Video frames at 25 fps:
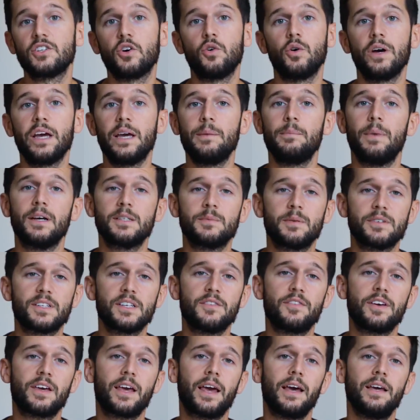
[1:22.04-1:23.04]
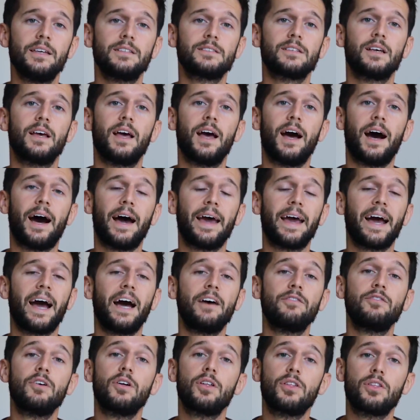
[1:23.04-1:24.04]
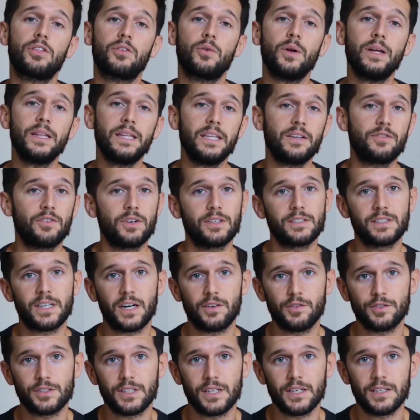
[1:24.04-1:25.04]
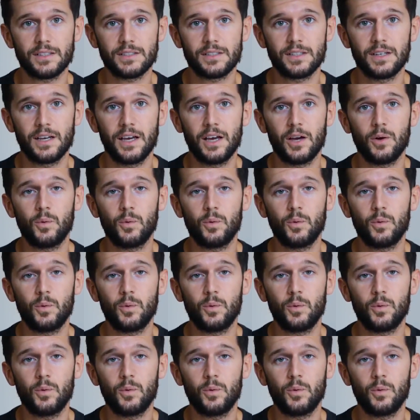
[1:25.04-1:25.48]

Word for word: so in my specific case, I have 3 different services,